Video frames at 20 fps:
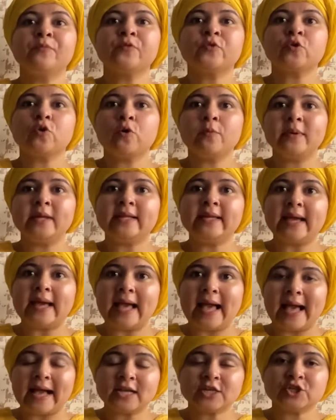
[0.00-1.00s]
so many
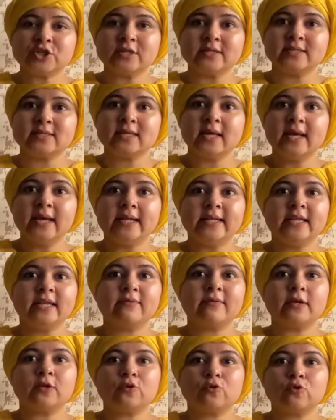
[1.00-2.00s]
actions, leave
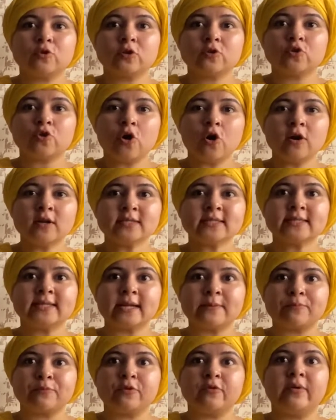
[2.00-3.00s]
alone the thoughts
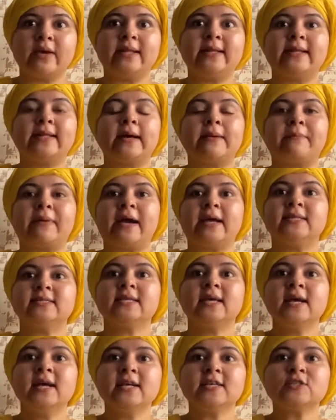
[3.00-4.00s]
that prevail in our minds,
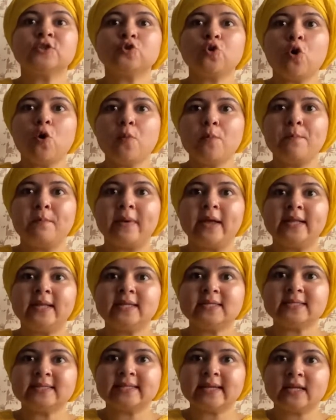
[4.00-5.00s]
so many
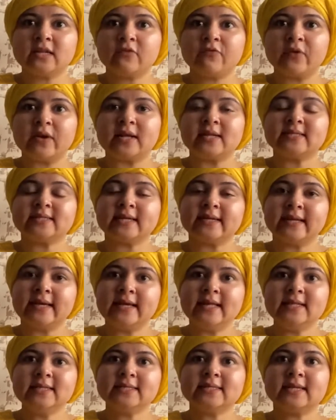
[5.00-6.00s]
significant and
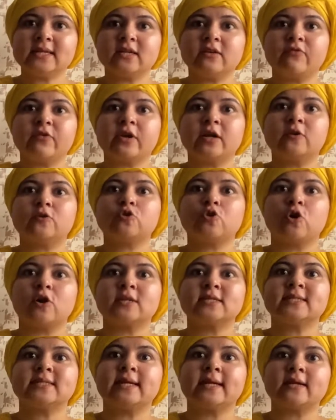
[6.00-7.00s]
insignificant
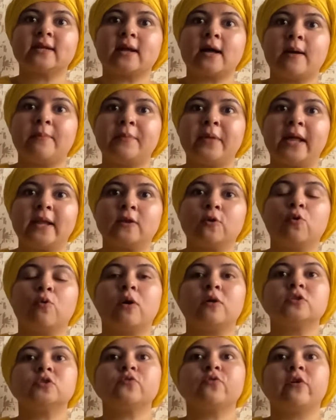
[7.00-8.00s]
thoughts that come and go
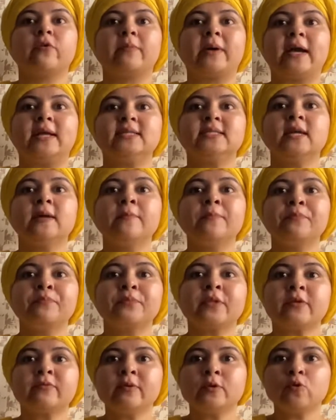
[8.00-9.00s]
out of our minds,
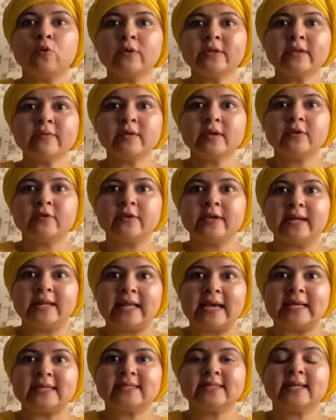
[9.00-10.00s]
that we don't even
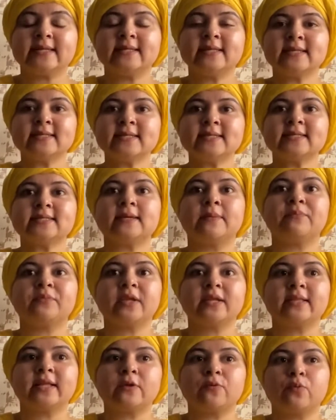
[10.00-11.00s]
realize that this is
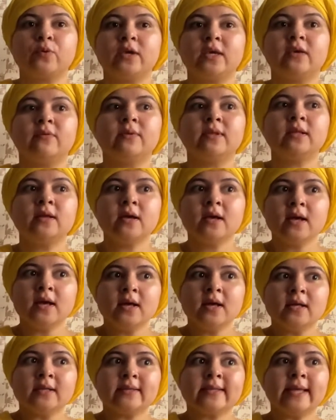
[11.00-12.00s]
something that we even
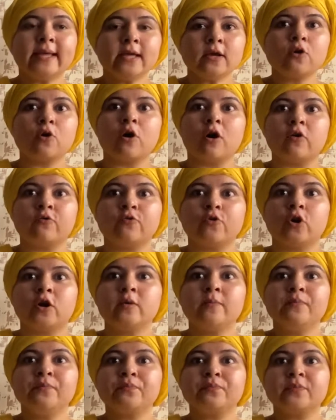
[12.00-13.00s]
think of,
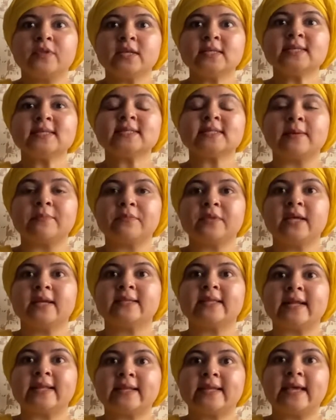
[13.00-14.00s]
or this is something
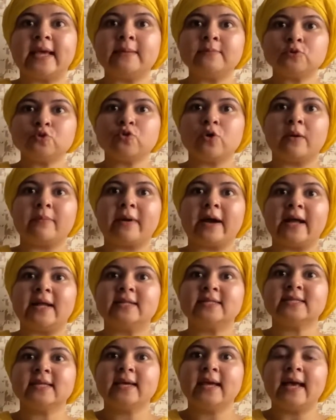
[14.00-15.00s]
that came to our
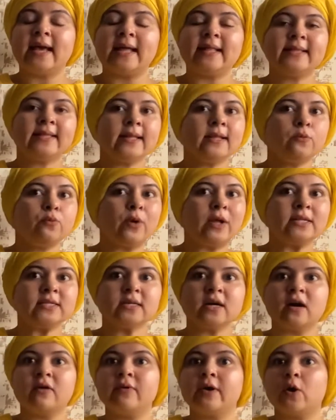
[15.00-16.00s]
minds and then went
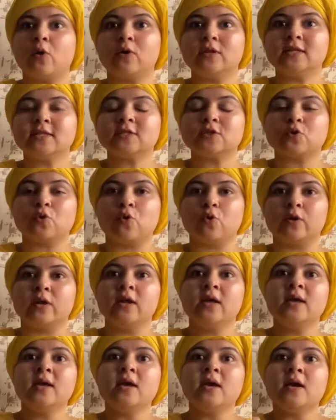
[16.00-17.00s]
away on its own.
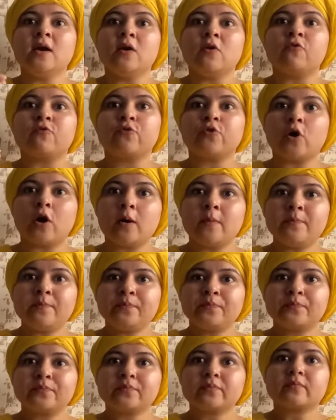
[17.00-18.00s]
From
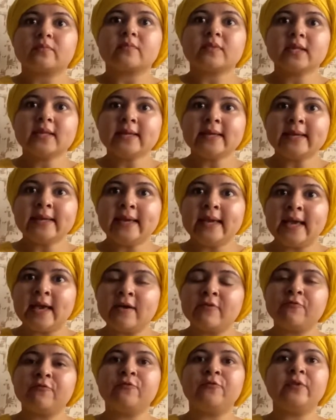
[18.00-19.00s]

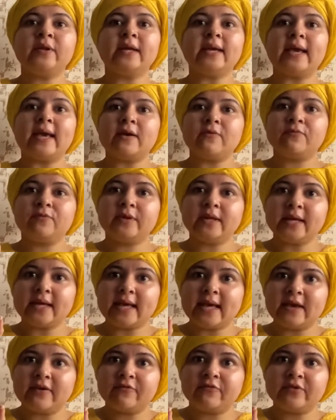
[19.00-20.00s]
every
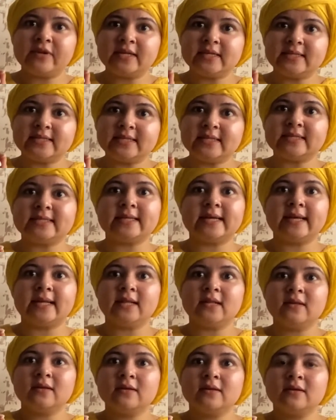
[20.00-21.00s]

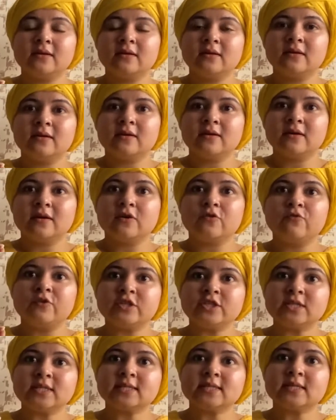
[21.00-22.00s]
detail
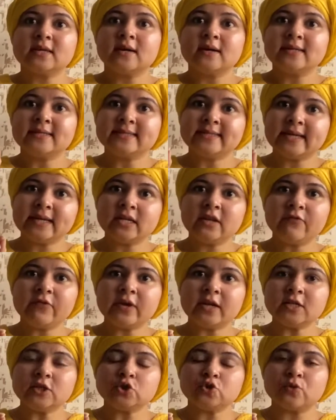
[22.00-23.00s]
which is
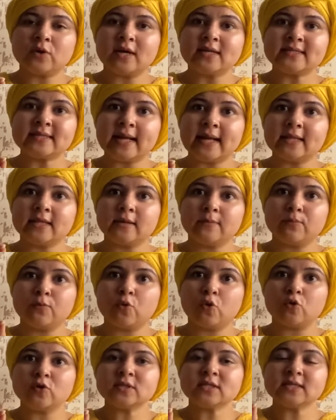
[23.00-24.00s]
significant to us and the
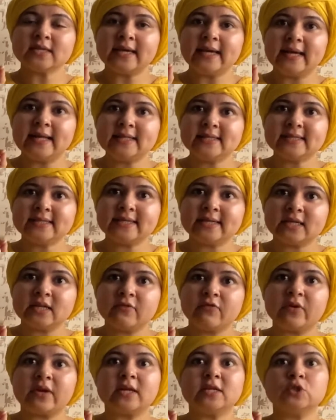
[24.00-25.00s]
most
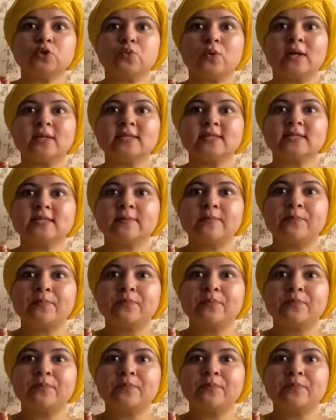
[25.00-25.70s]
insignificant ones,